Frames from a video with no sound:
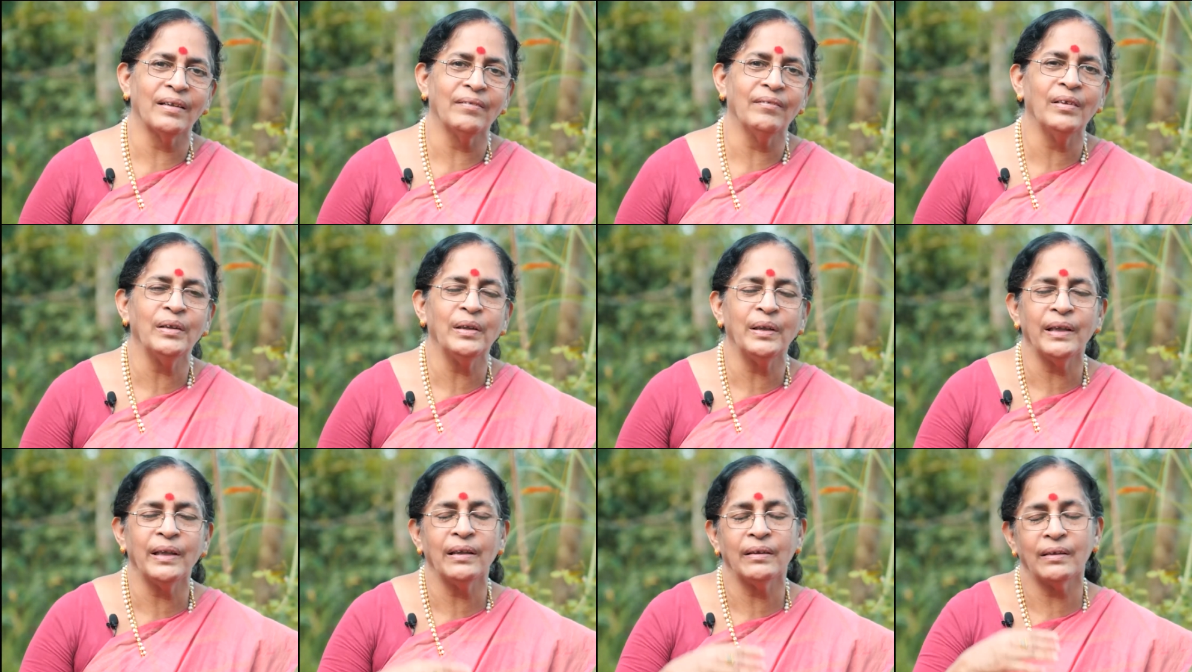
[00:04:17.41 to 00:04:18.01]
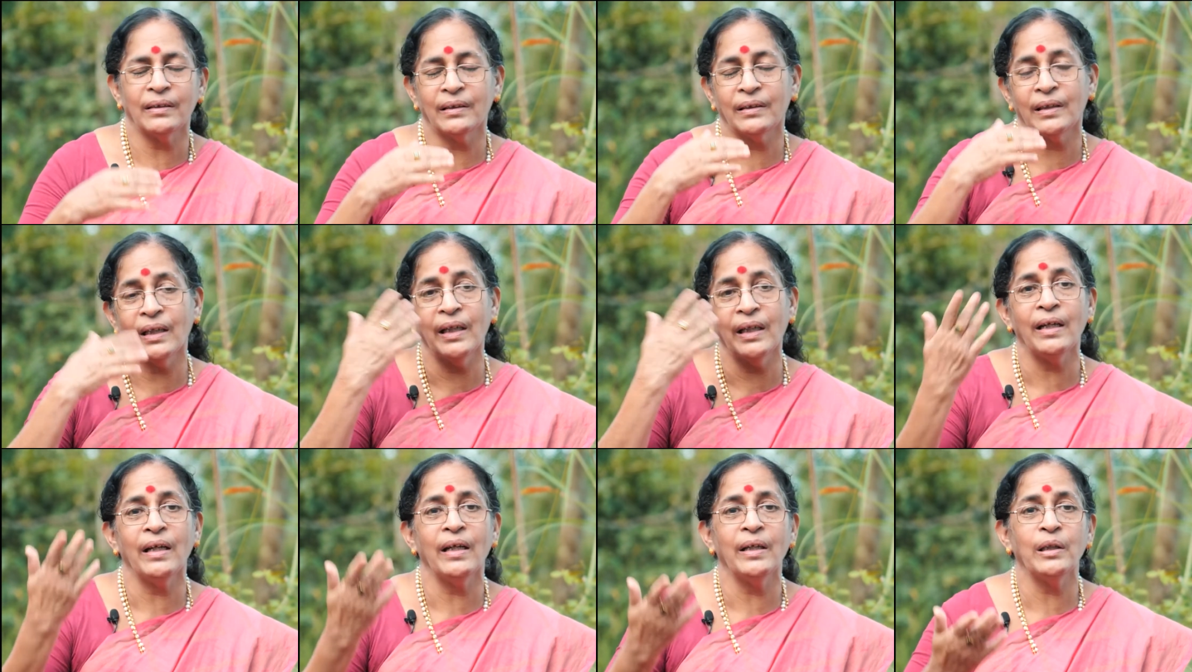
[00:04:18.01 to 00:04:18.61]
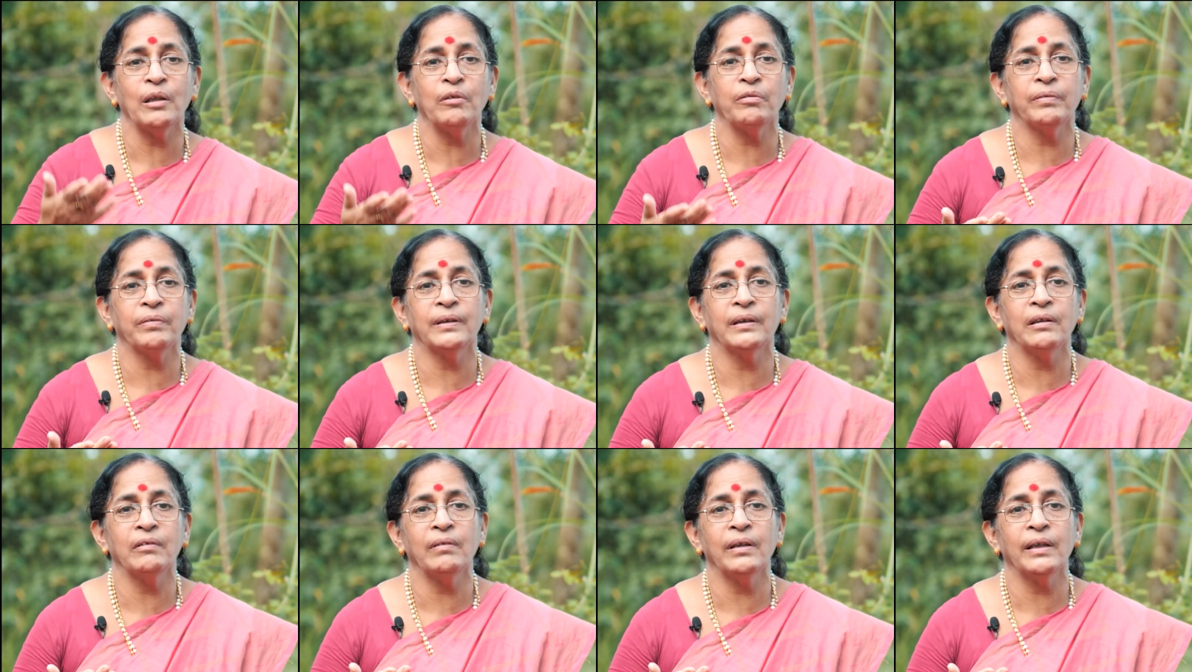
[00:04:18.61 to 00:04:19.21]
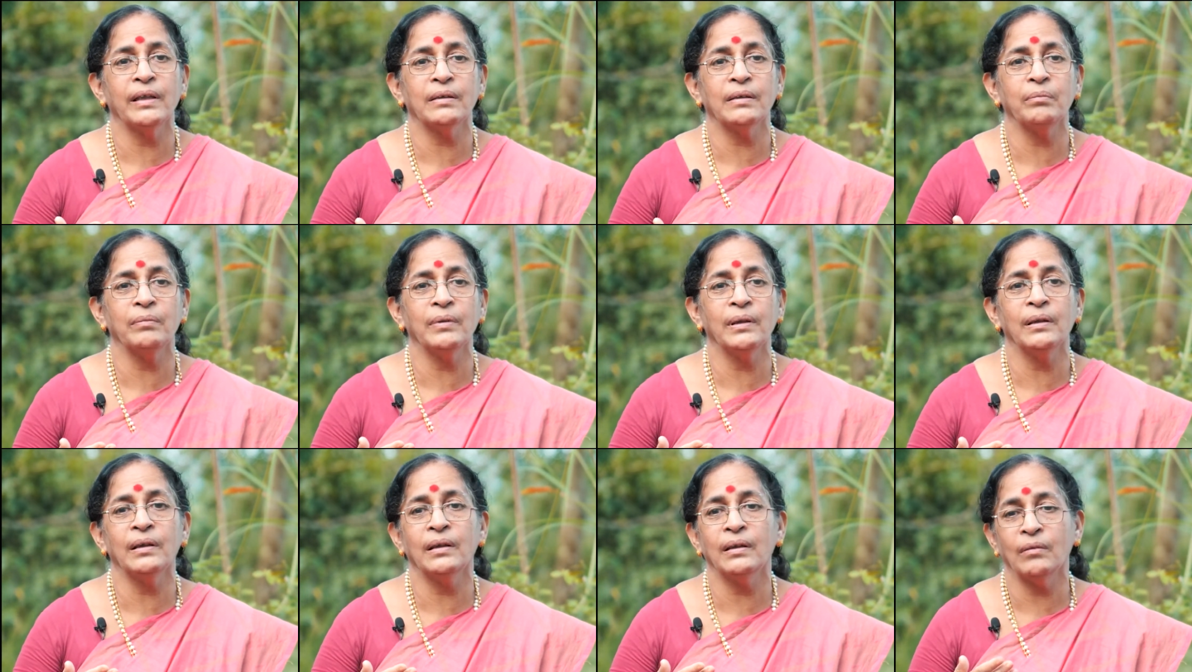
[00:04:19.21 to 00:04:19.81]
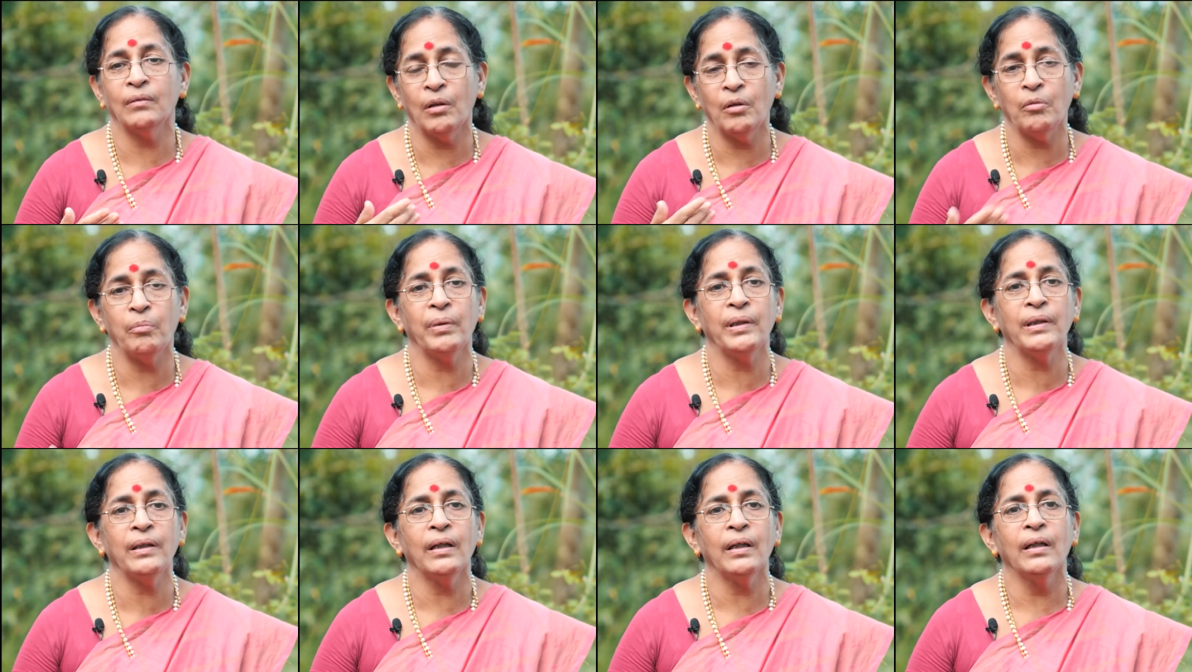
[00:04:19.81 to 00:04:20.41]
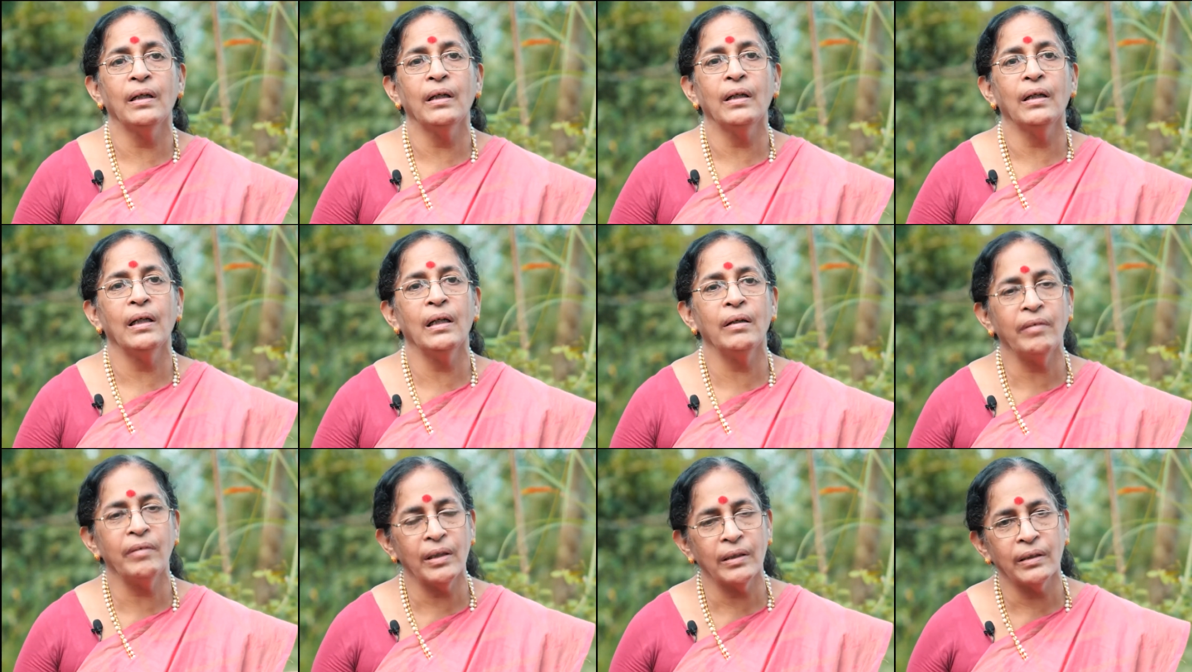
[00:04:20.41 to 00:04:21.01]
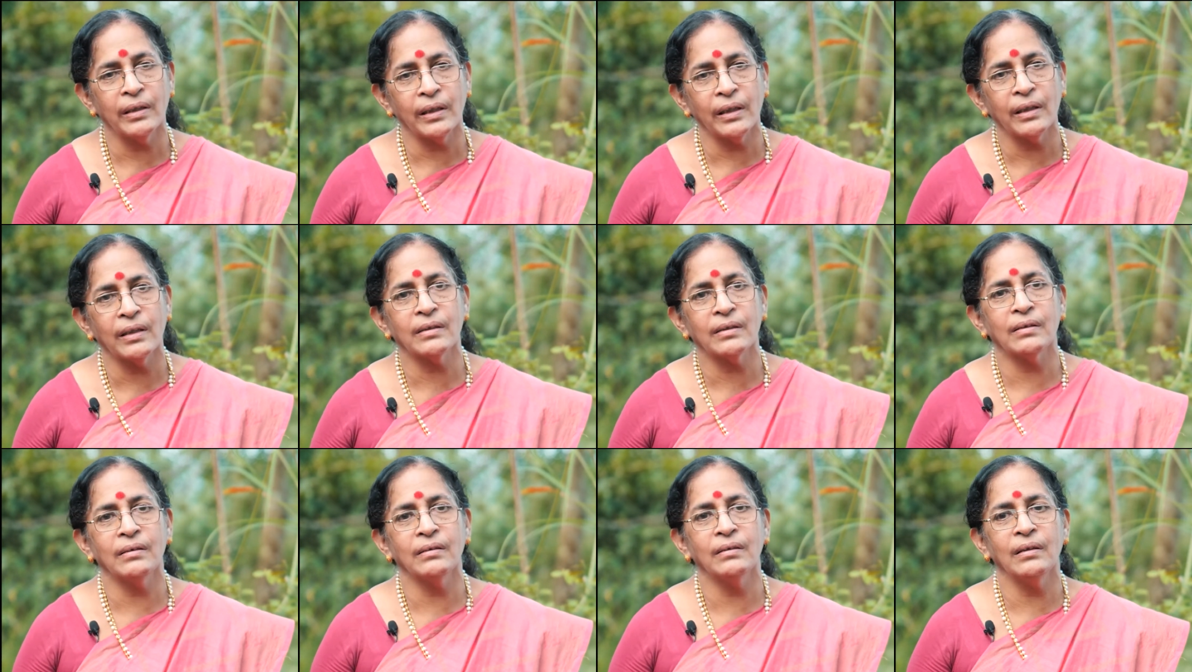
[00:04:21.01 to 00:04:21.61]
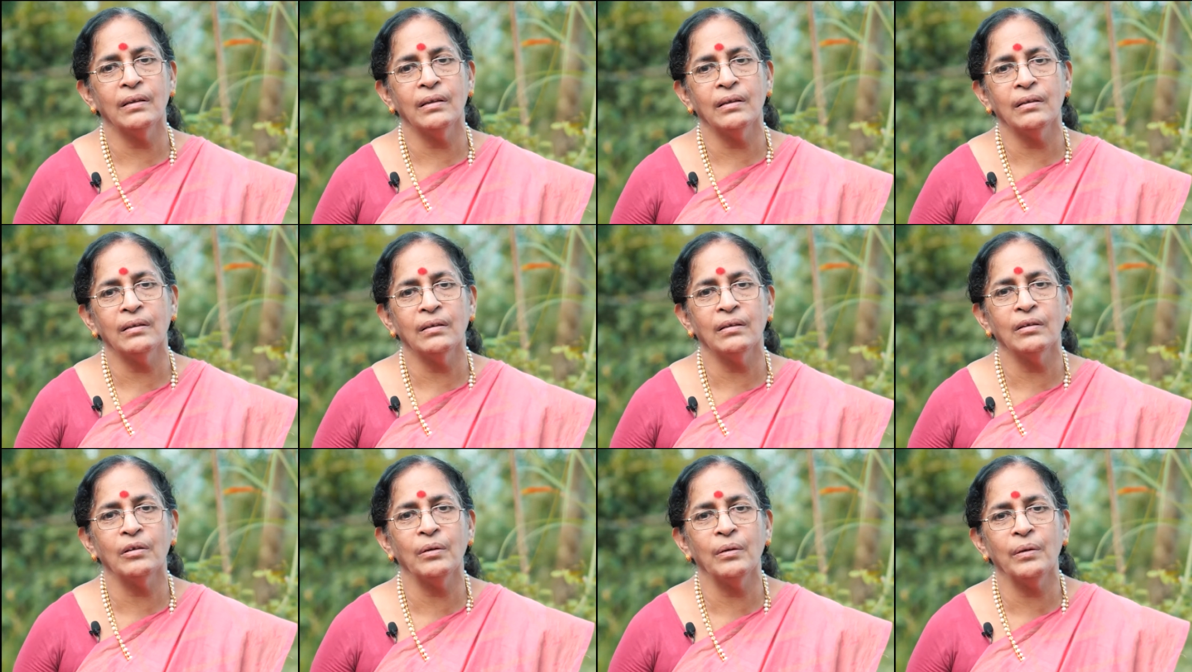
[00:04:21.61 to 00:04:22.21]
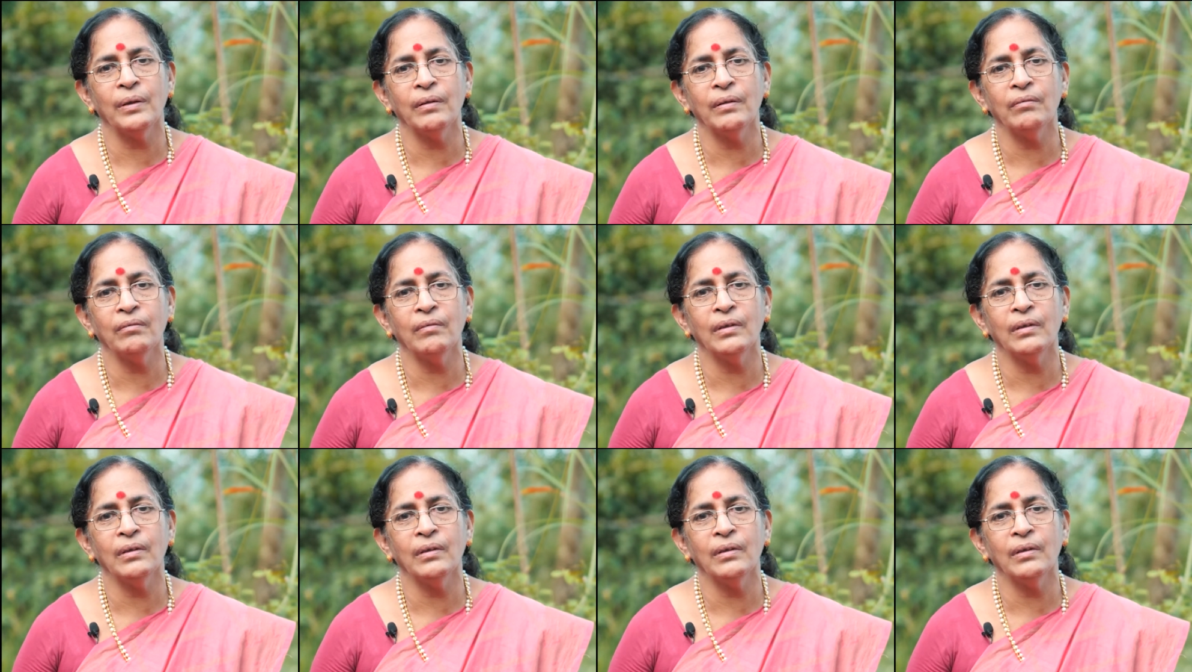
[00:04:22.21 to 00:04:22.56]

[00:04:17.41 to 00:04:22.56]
When the third eye of Shiva is opened, everything is gone.